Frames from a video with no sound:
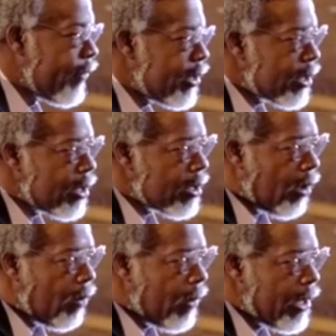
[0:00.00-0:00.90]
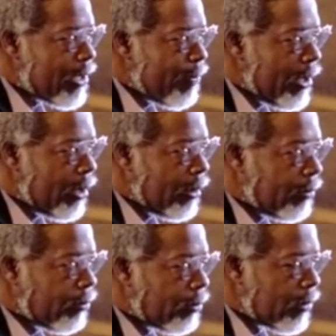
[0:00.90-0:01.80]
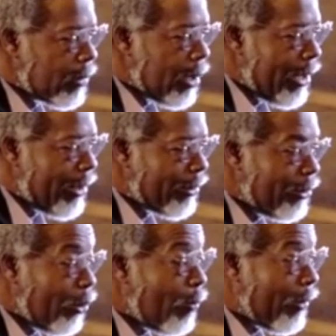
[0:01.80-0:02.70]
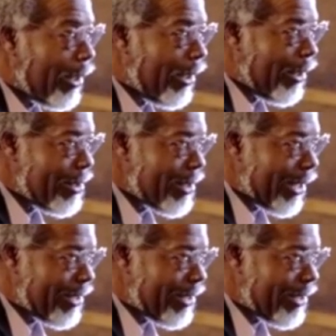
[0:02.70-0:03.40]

Physics has always been uh, globalized